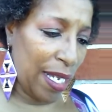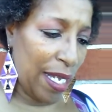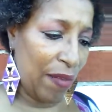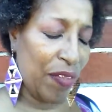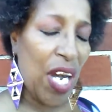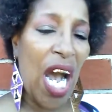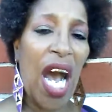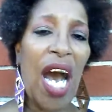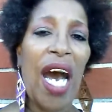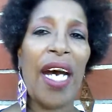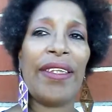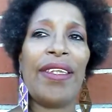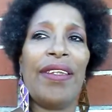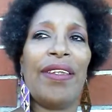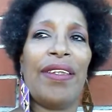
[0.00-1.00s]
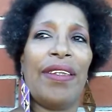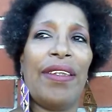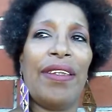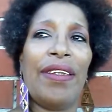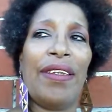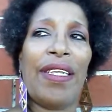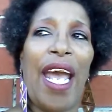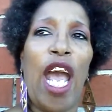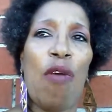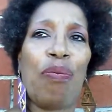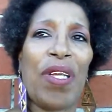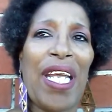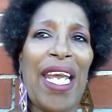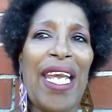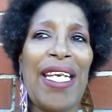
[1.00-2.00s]
if God
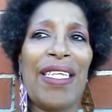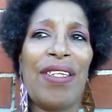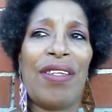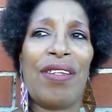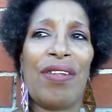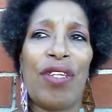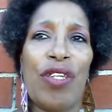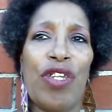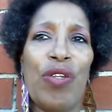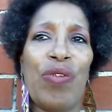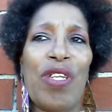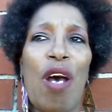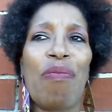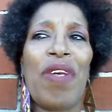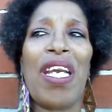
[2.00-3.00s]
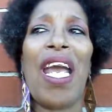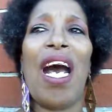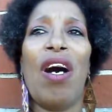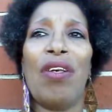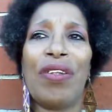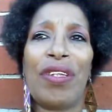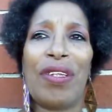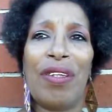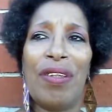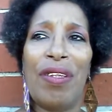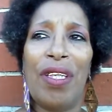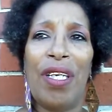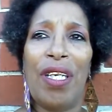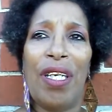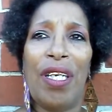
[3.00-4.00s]
had plans to do something else,
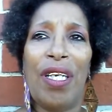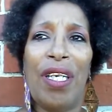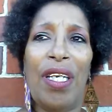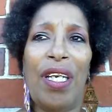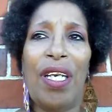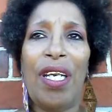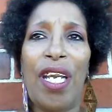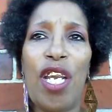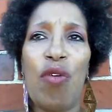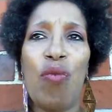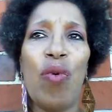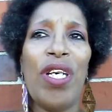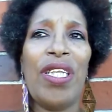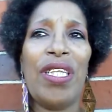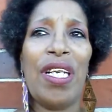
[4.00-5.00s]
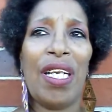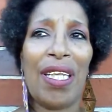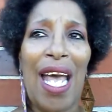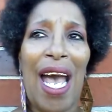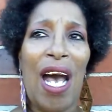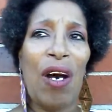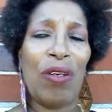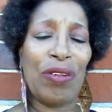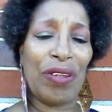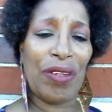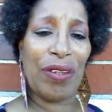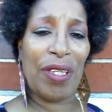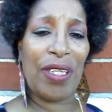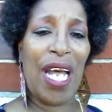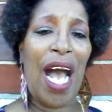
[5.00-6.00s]
He wouldn't allow
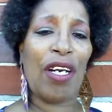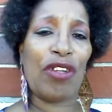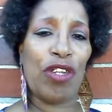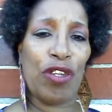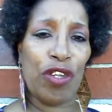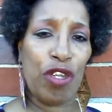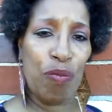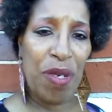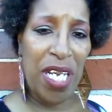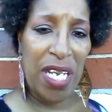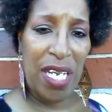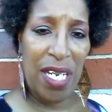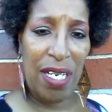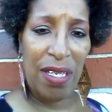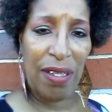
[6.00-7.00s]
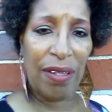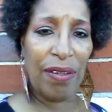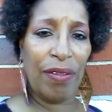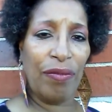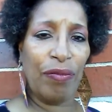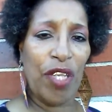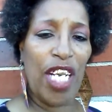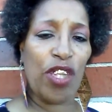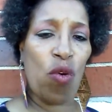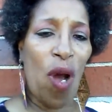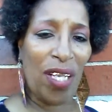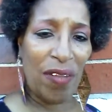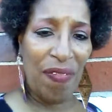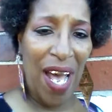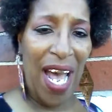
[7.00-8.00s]
the doctors to be as
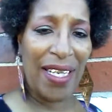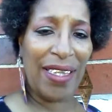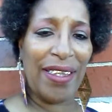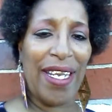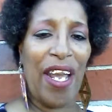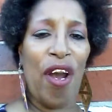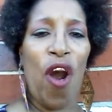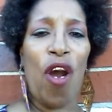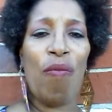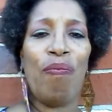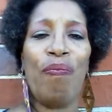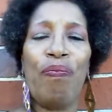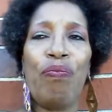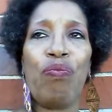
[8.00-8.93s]
qualified as they are.